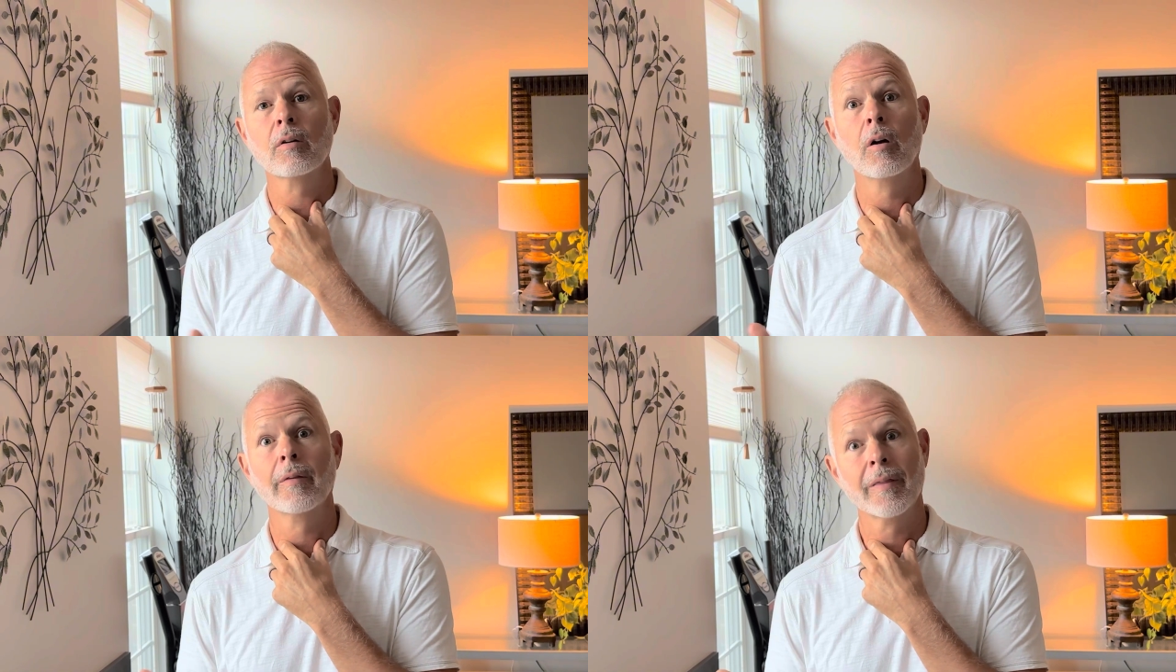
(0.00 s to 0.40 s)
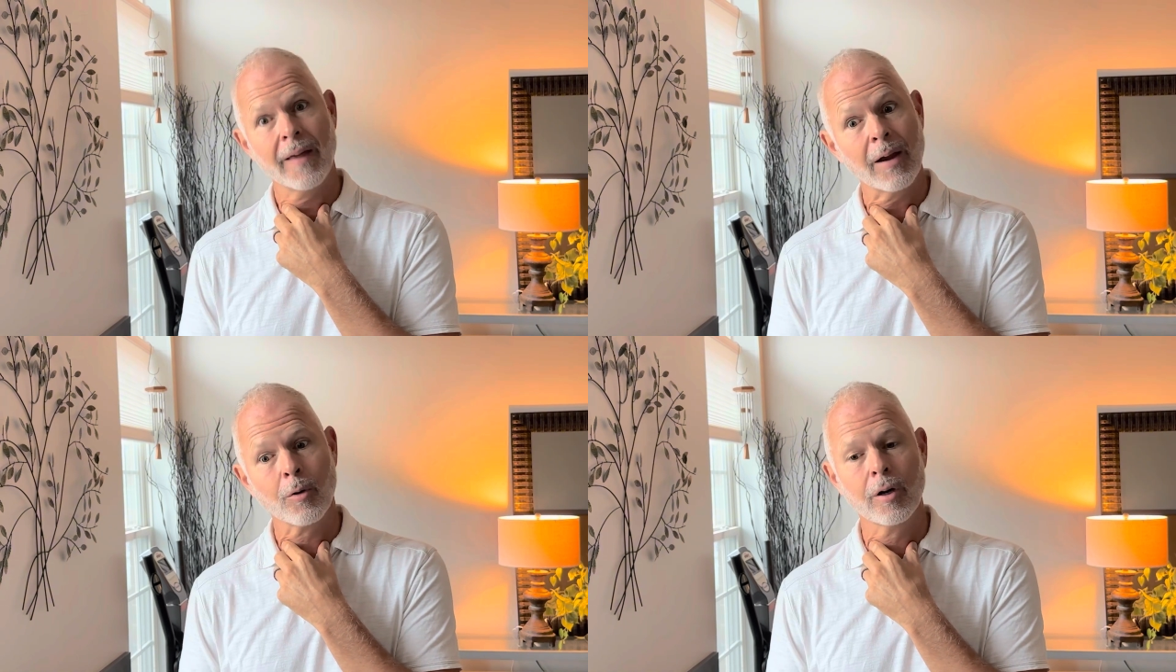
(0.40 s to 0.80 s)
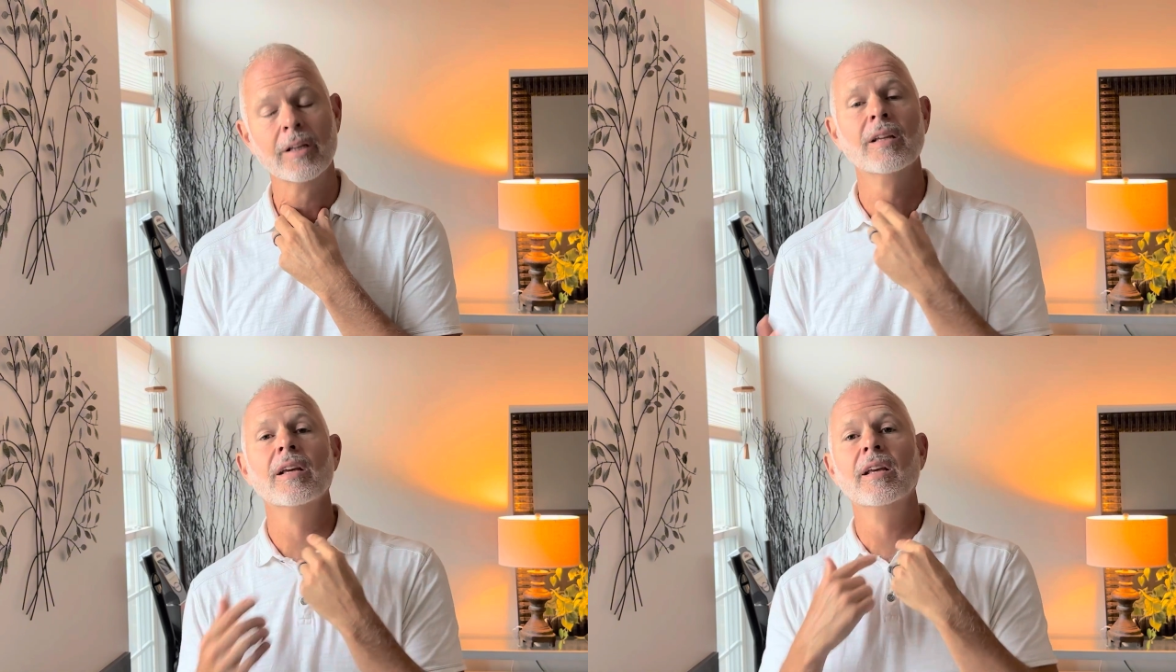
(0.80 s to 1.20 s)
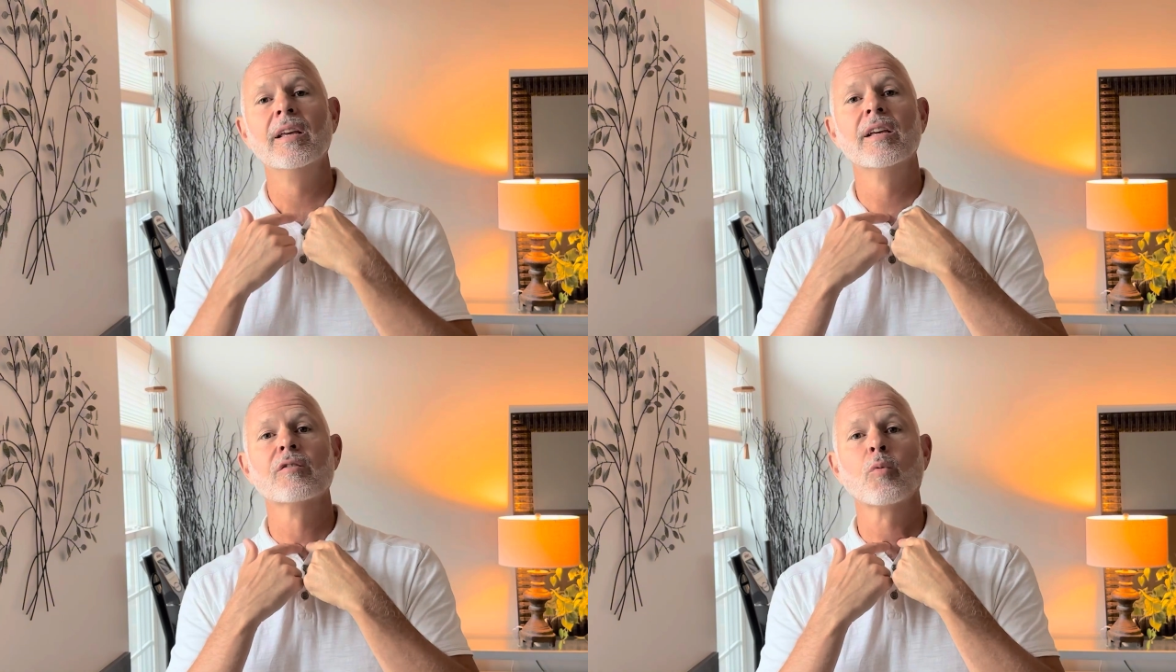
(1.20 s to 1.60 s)
called the thyroid
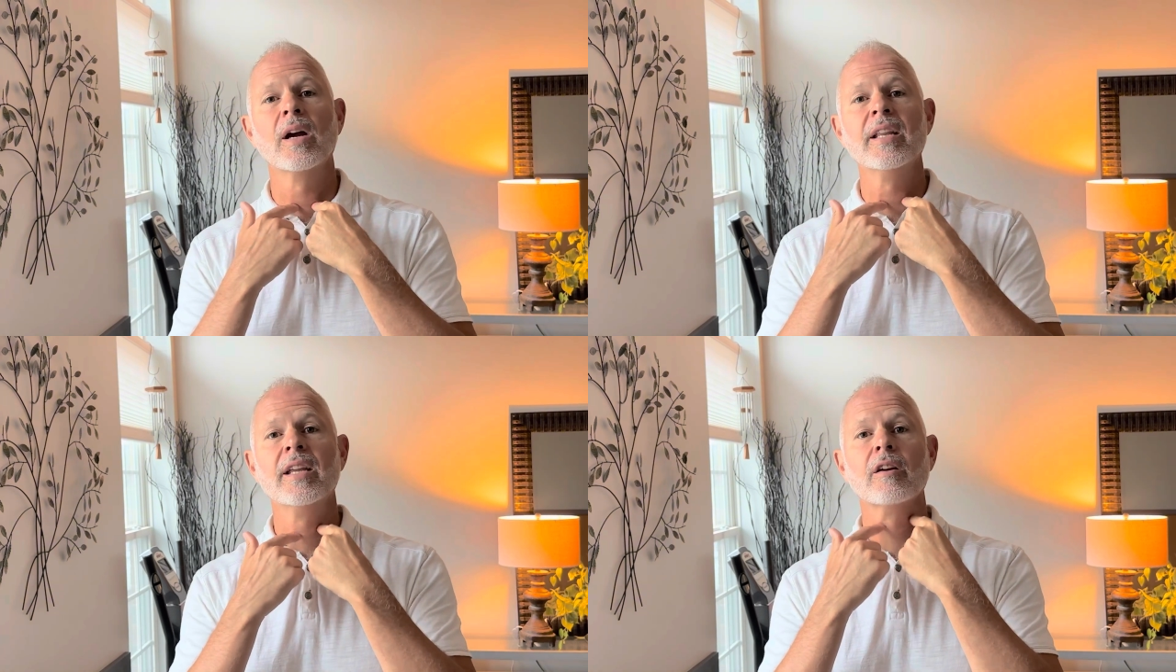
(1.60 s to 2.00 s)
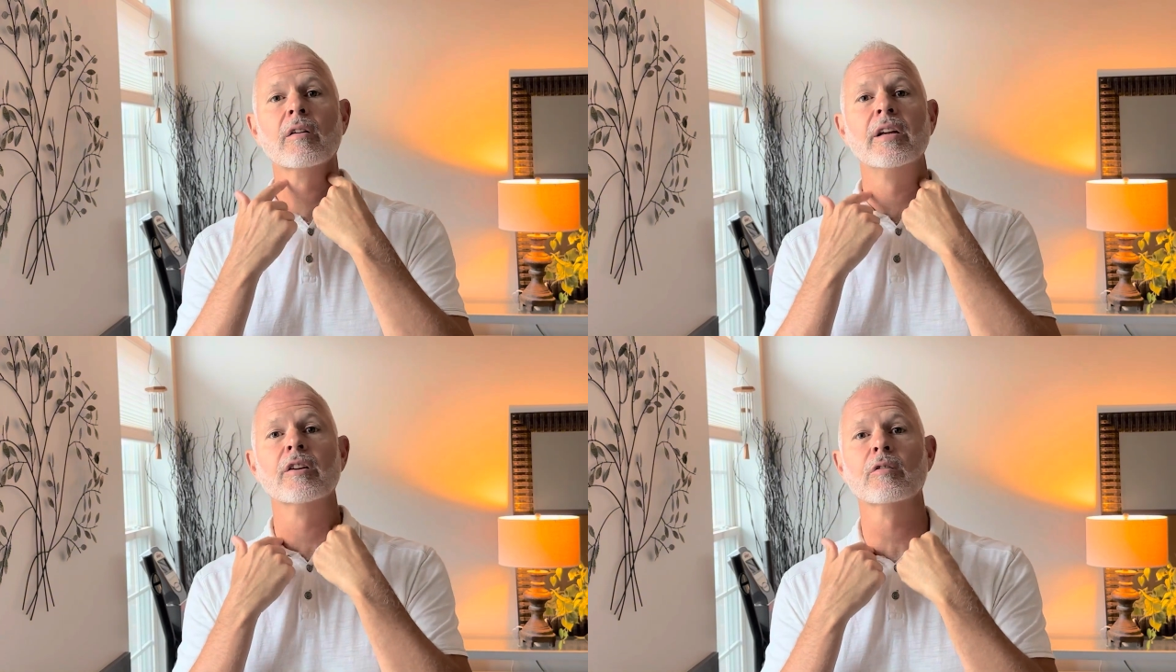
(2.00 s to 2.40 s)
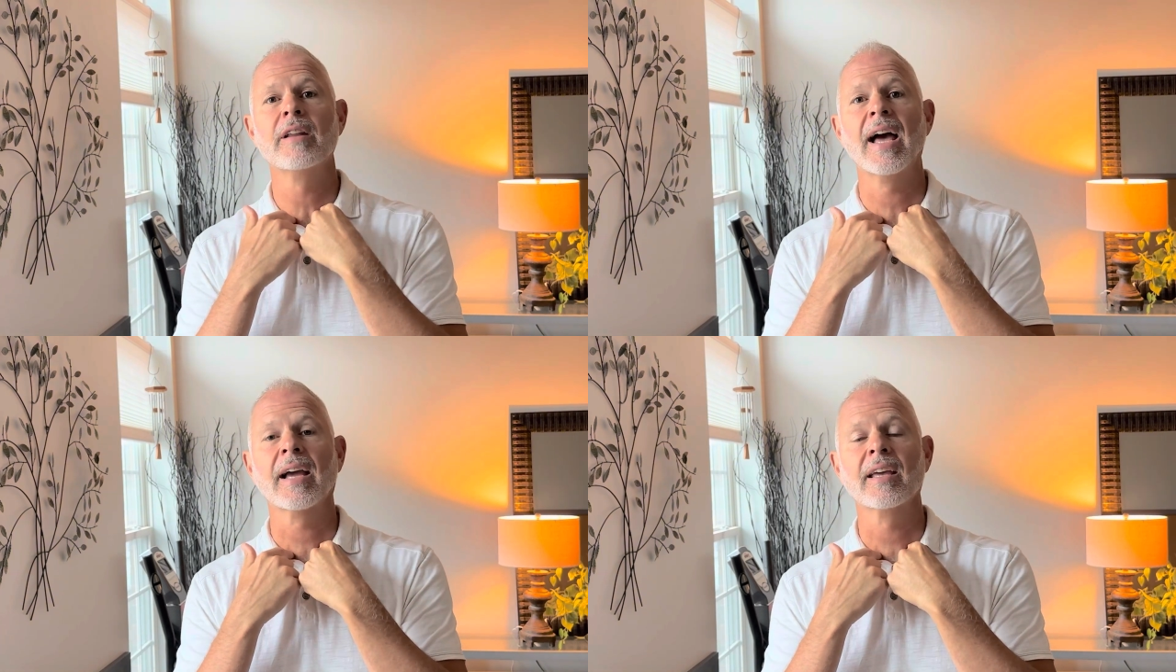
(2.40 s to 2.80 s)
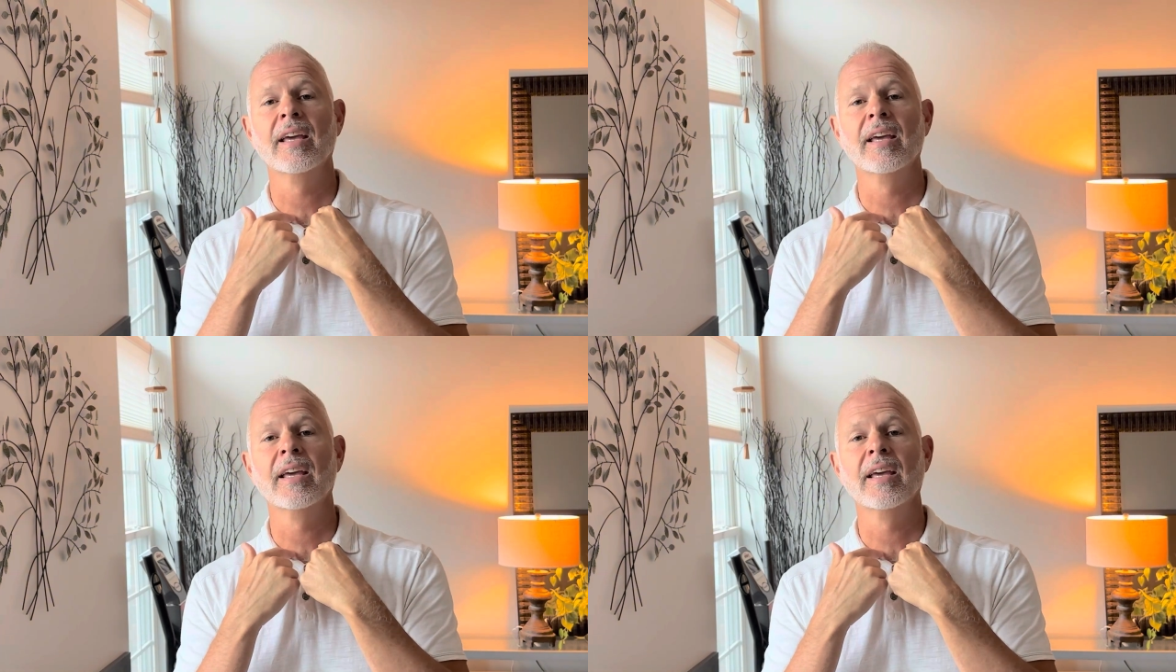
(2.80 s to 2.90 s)
is right here in your neck,